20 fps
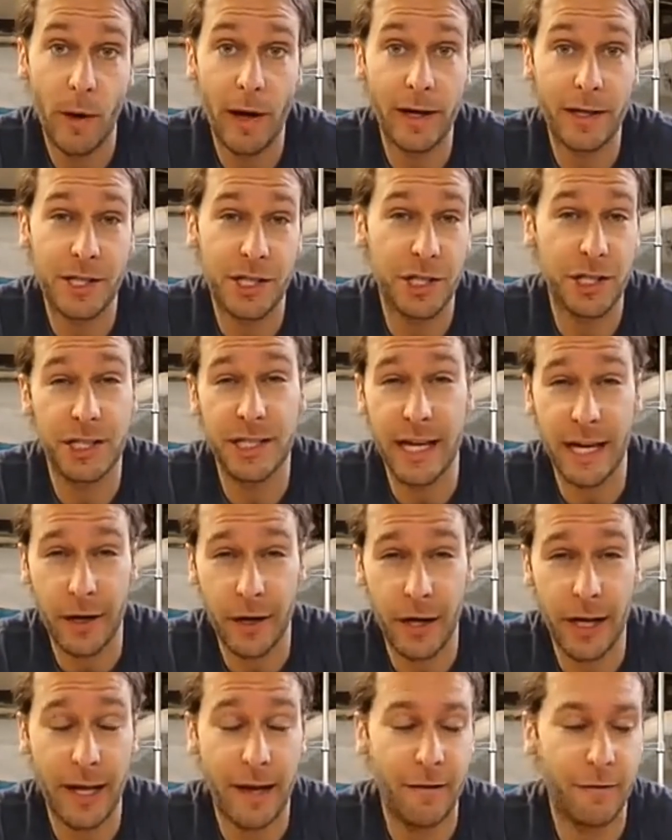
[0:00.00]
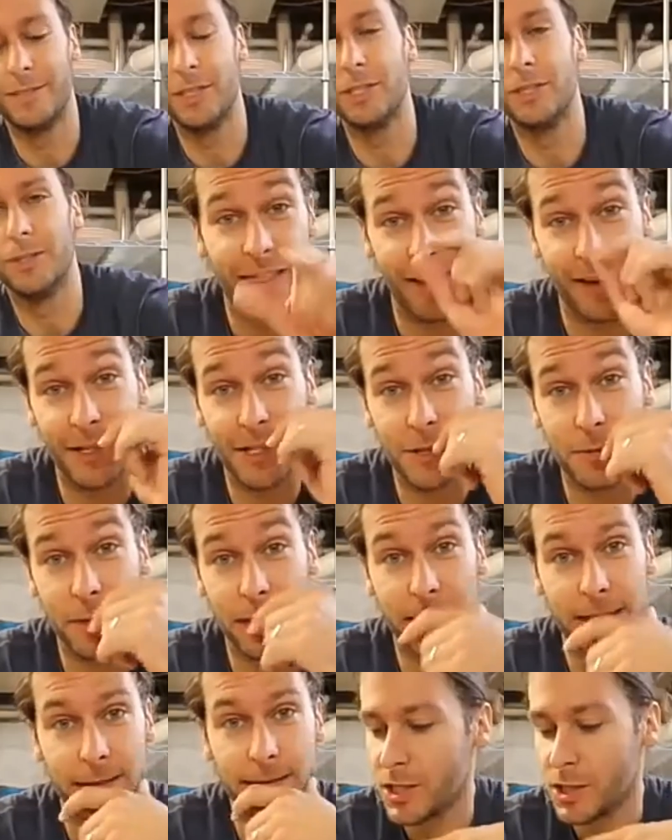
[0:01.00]
where it's just decorative. Dude, they're
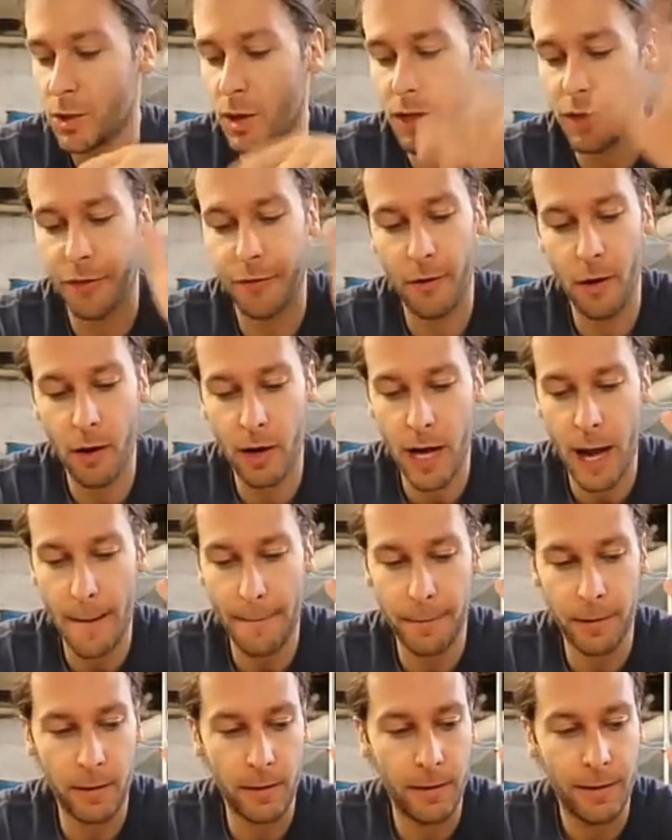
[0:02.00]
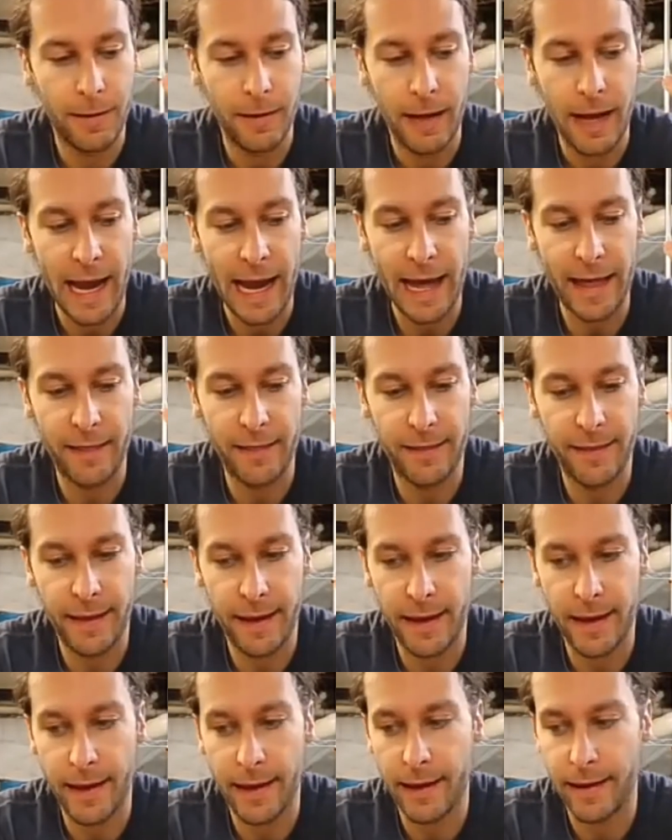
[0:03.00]
sweet. So I'll throw a couple, and
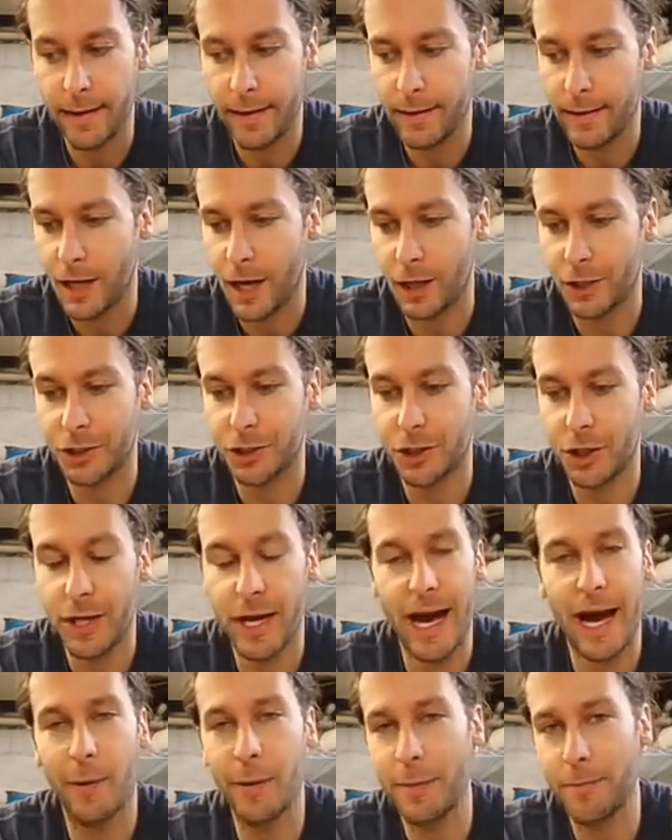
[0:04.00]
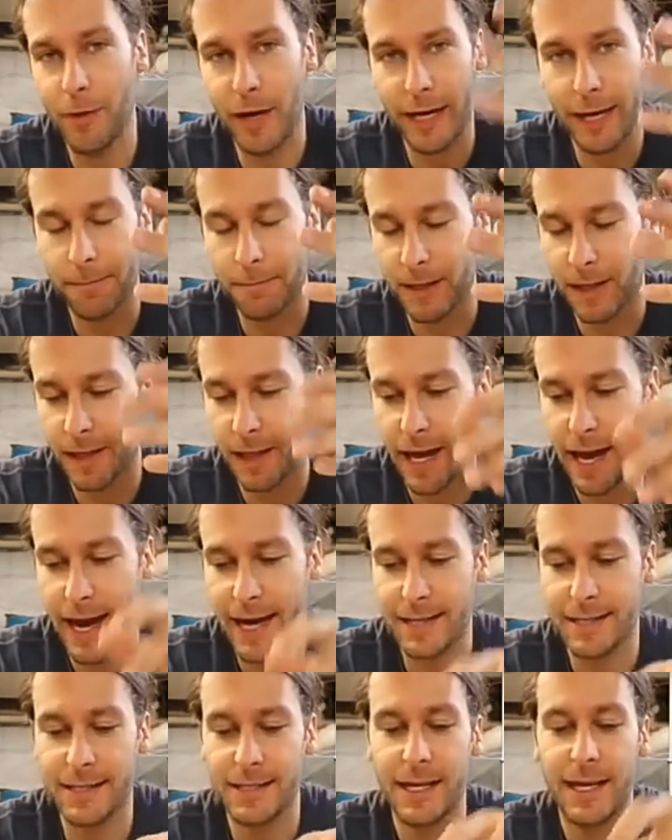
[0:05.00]
then I'll show you how we break up the
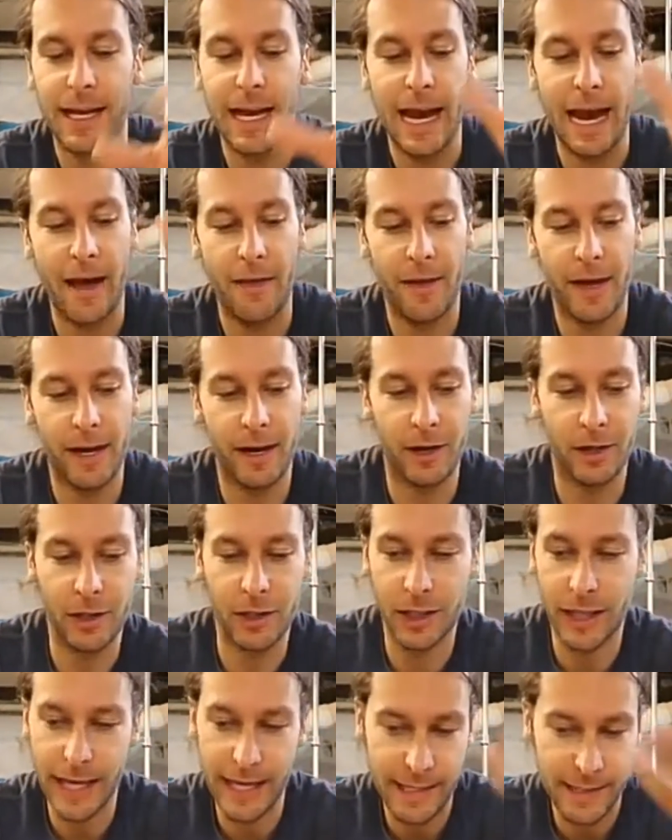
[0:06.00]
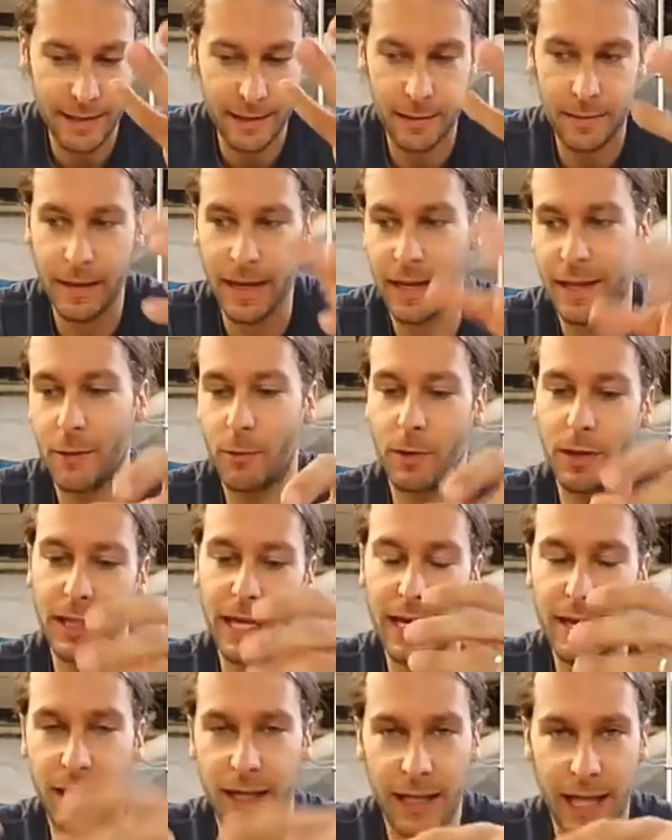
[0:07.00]
glass, and then I'll glaze them, and then we'll
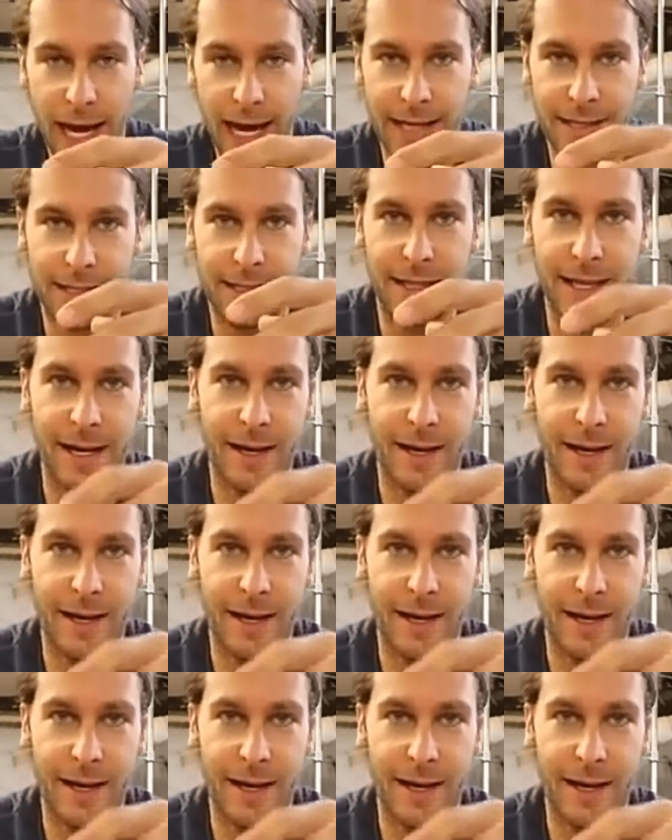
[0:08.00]
lay the glass in